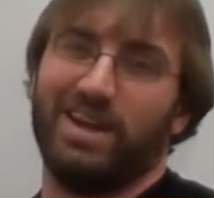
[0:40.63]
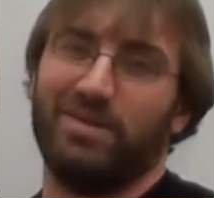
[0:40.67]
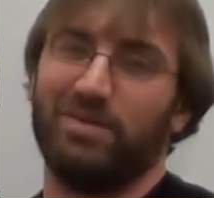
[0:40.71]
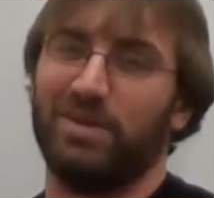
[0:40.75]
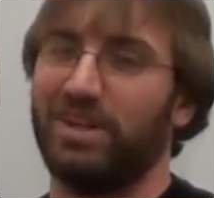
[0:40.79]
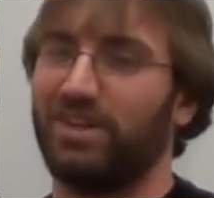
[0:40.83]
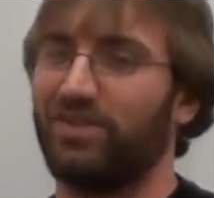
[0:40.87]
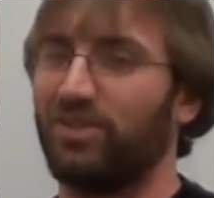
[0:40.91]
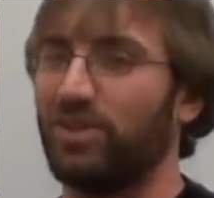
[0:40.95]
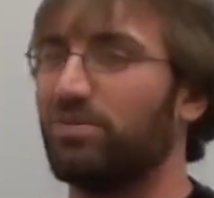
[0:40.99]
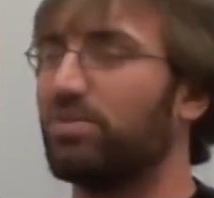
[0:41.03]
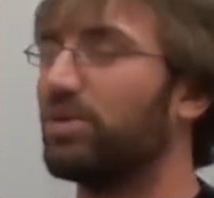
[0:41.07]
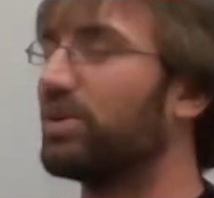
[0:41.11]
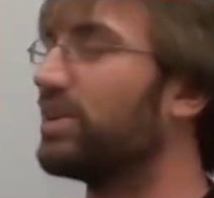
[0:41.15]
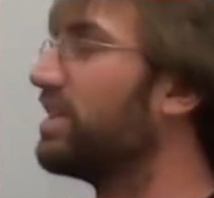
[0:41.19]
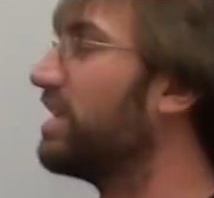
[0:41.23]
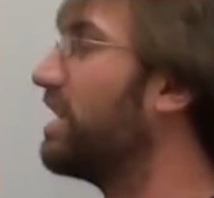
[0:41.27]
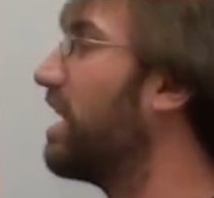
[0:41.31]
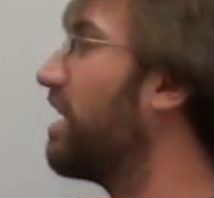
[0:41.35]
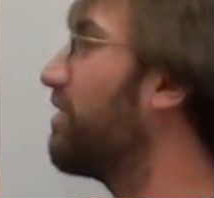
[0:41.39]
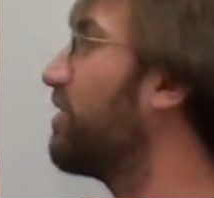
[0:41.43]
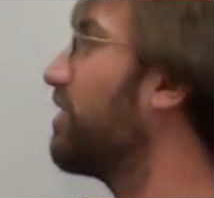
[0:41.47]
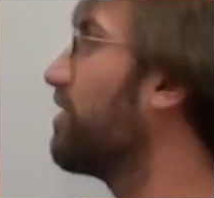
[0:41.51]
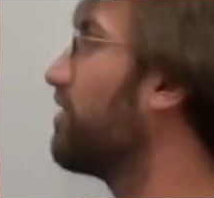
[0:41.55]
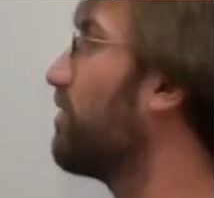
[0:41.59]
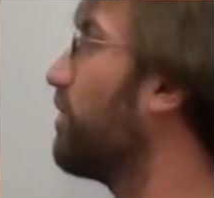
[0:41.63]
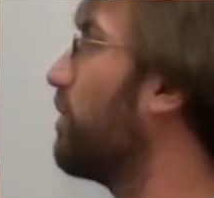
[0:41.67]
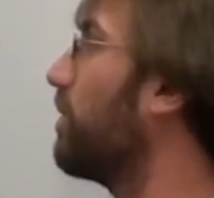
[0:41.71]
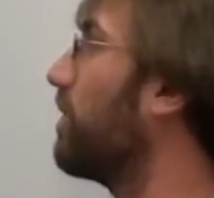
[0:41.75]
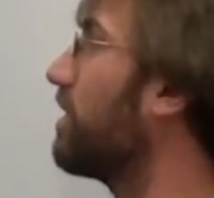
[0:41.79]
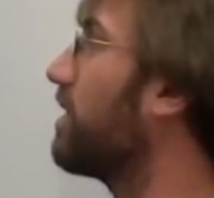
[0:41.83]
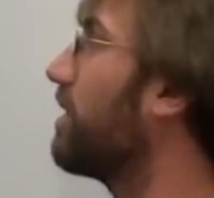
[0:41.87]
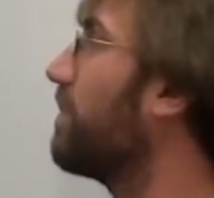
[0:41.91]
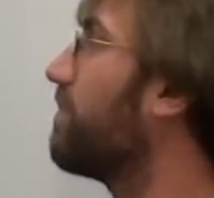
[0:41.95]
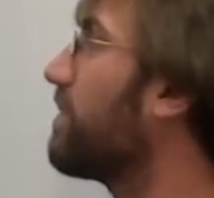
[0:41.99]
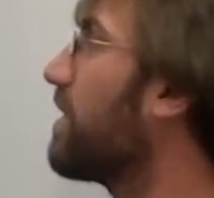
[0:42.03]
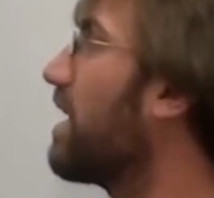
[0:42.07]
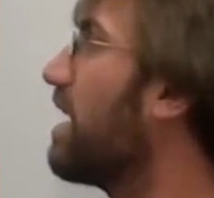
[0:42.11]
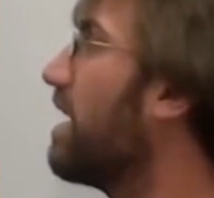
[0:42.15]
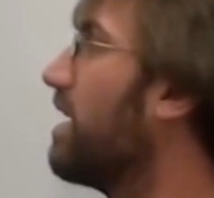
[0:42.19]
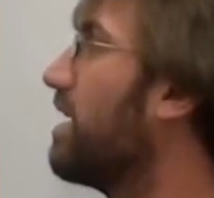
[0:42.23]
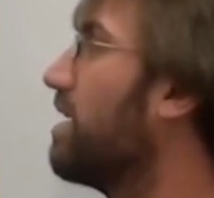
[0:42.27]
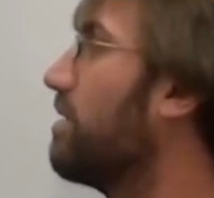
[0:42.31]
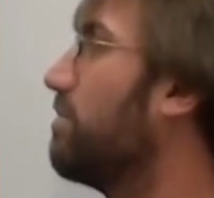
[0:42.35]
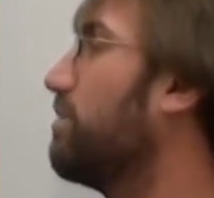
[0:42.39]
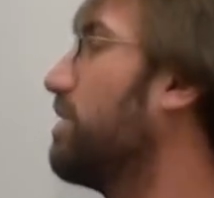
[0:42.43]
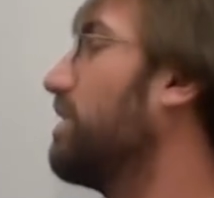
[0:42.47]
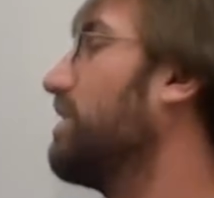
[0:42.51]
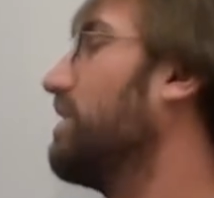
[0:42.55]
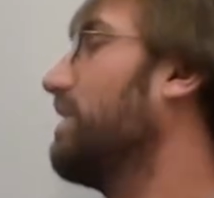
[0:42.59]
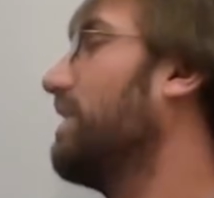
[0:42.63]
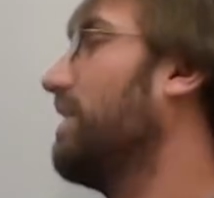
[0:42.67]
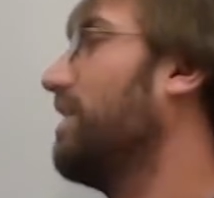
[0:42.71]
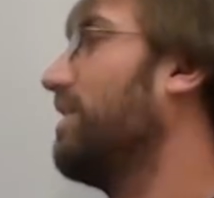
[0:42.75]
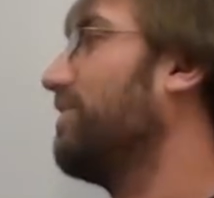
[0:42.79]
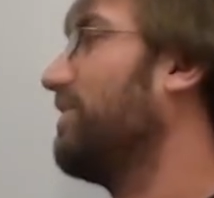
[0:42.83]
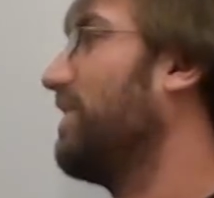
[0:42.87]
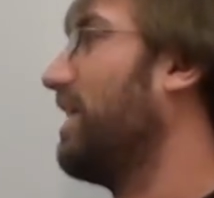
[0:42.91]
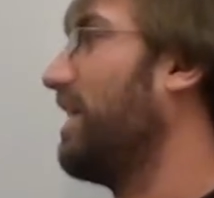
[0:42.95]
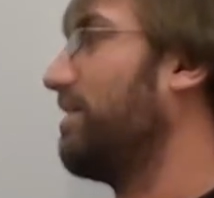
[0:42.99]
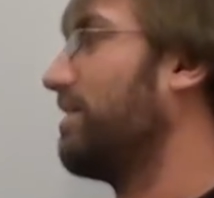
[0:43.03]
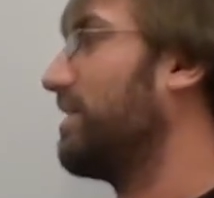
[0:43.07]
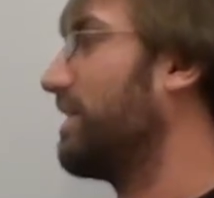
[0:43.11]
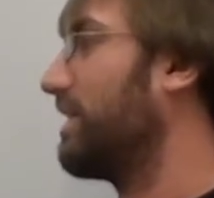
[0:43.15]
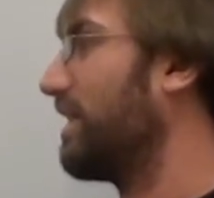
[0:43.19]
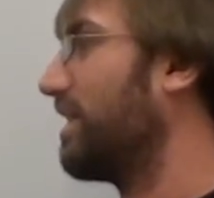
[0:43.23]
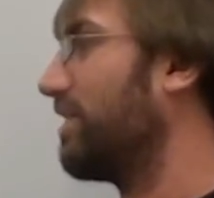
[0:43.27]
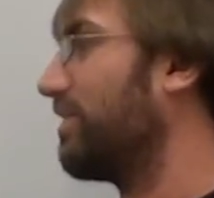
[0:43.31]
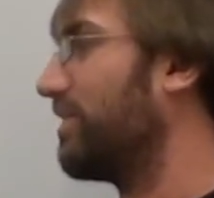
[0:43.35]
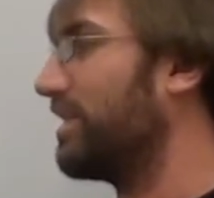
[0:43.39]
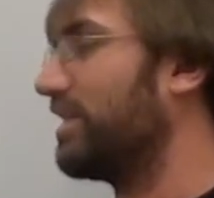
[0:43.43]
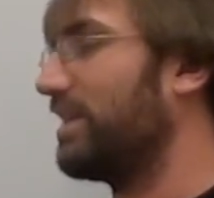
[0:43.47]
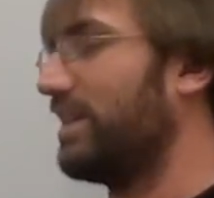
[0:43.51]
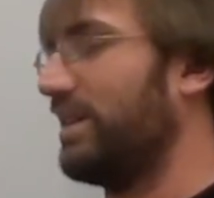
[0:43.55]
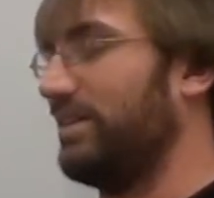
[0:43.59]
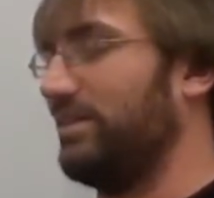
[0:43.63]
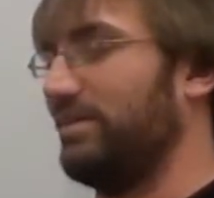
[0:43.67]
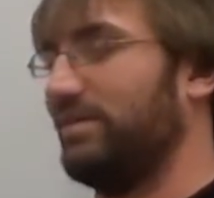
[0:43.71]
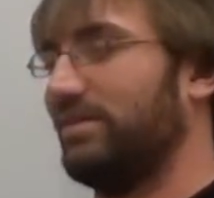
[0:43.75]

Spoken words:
I mean, if you put the effort forth. But, you know, if I had to give it,